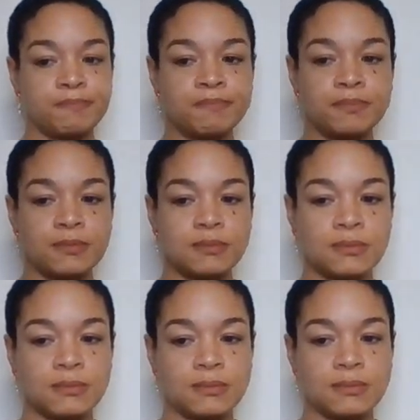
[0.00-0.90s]

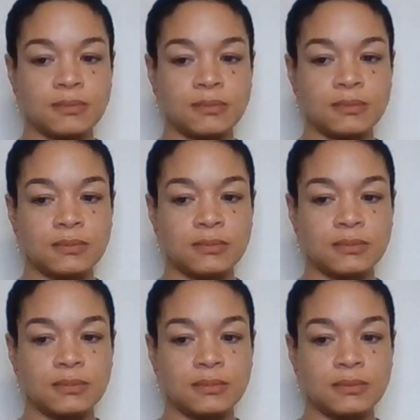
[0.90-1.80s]

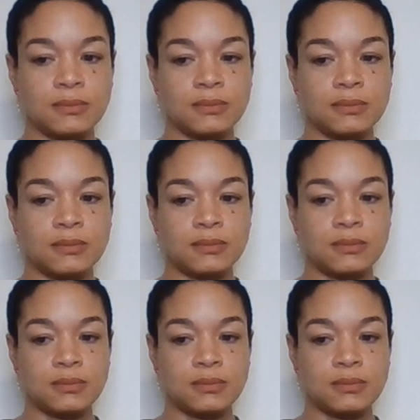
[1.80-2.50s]
No one is speaking in this clip.